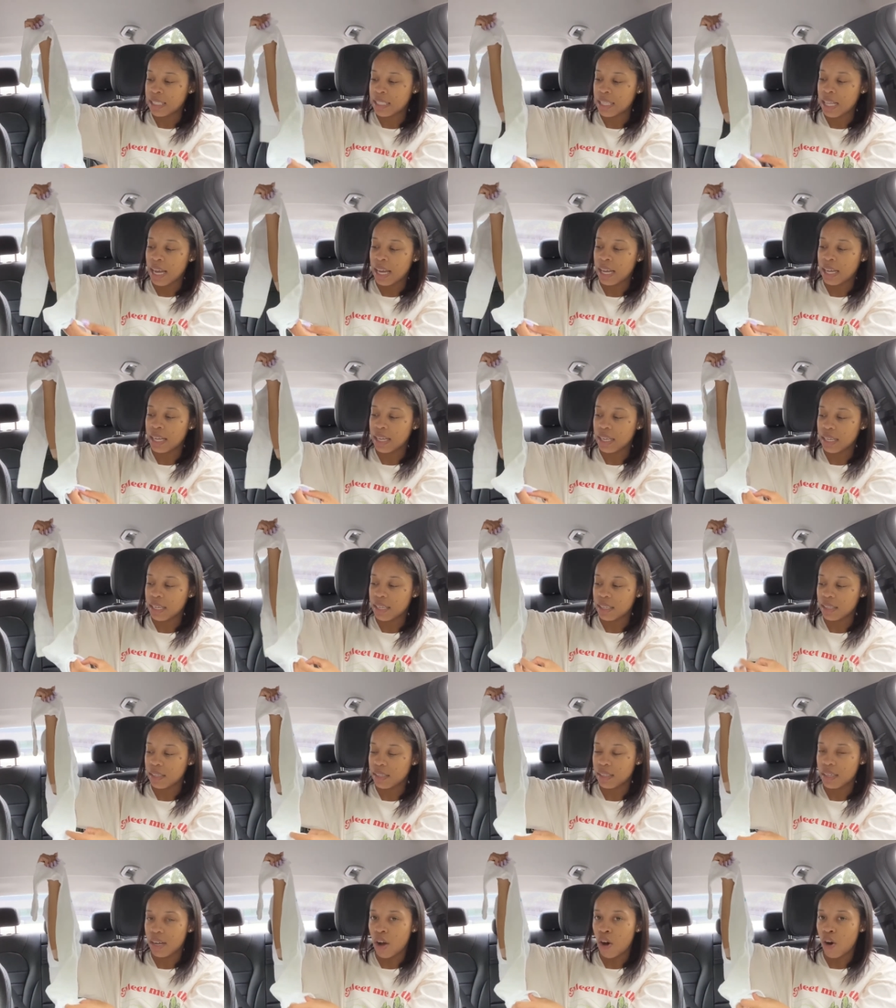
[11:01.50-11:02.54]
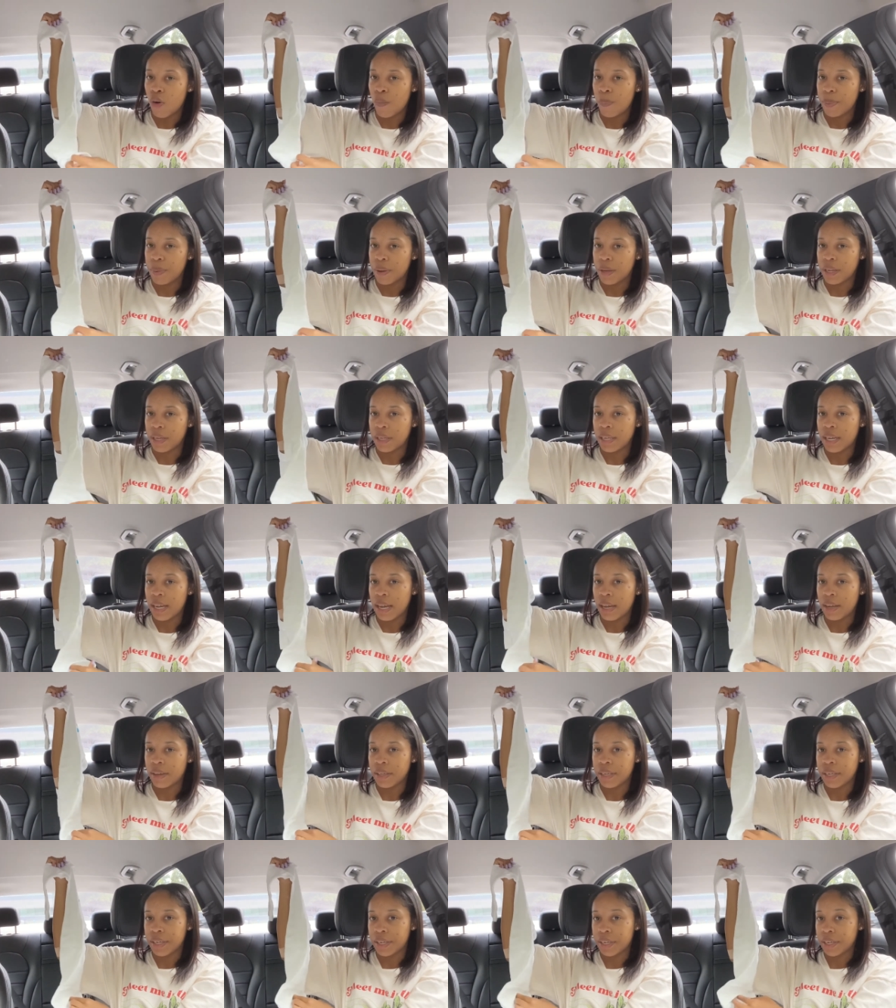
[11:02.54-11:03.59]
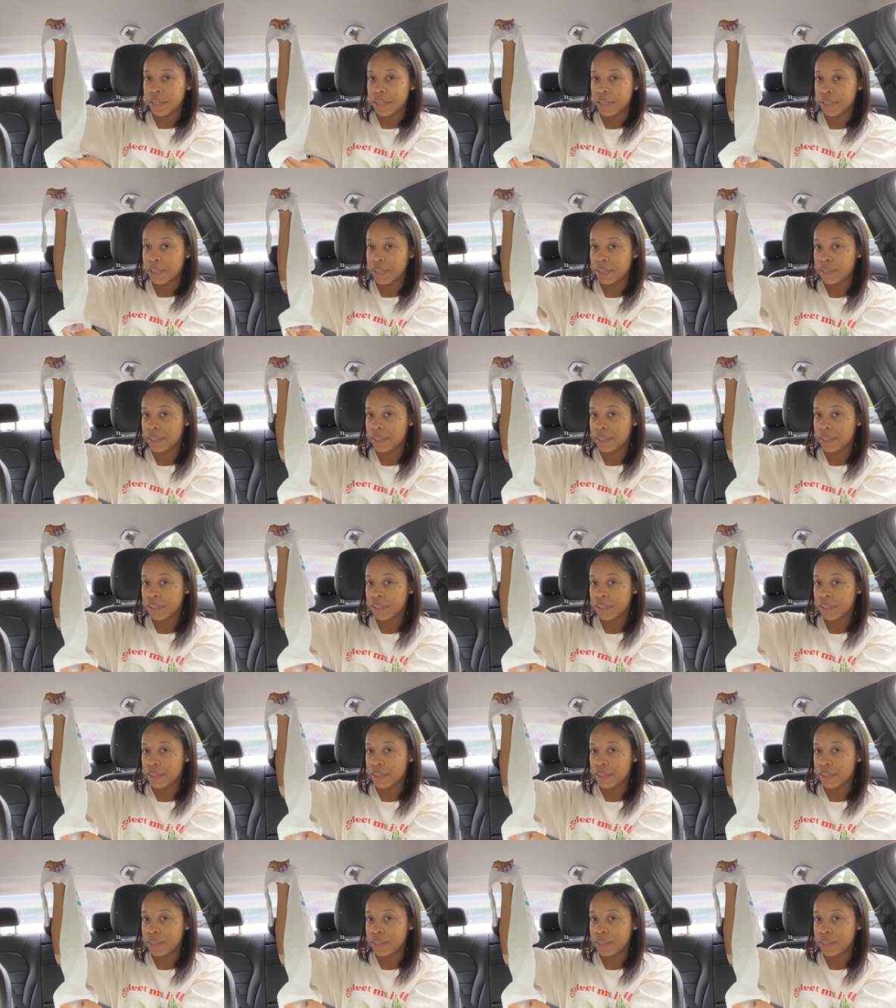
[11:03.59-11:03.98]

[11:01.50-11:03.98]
like open down here.